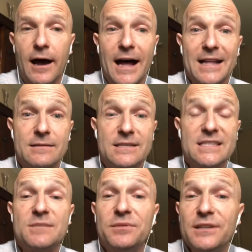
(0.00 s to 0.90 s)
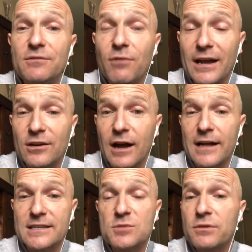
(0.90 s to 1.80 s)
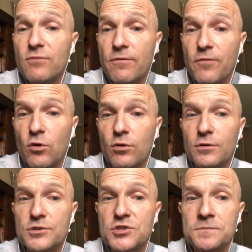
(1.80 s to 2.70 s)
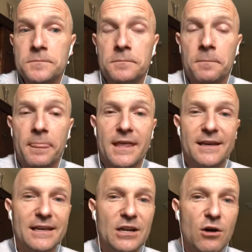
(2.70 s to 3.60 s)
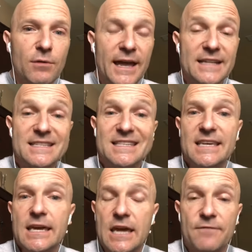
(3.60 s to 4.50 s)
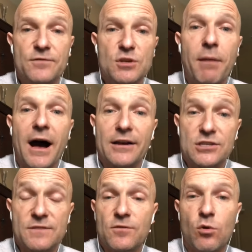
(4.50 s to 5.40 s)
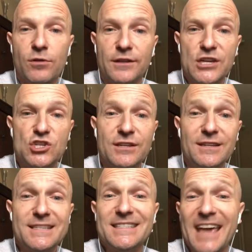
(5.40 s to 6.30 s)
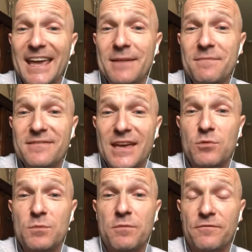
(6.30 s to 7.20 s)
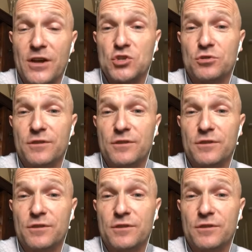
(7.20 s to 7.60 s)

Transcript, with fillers: uh, discipline record, uh, discipline referrals, you know, and see if there's a positive correlation. Same thing with professional